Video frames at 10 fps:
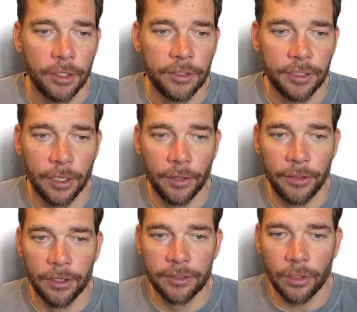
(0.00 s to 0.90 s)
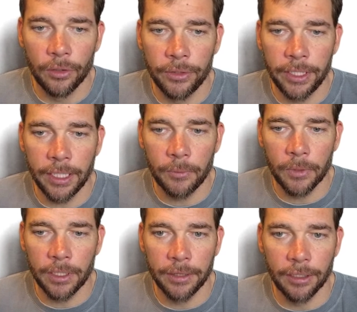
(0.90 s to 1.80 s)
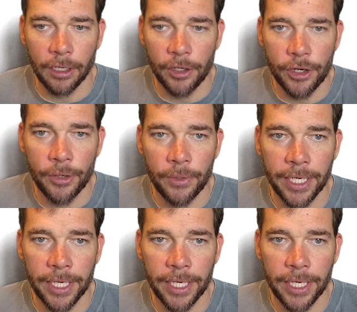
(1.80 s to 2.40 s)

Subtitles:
So there's only one, there are no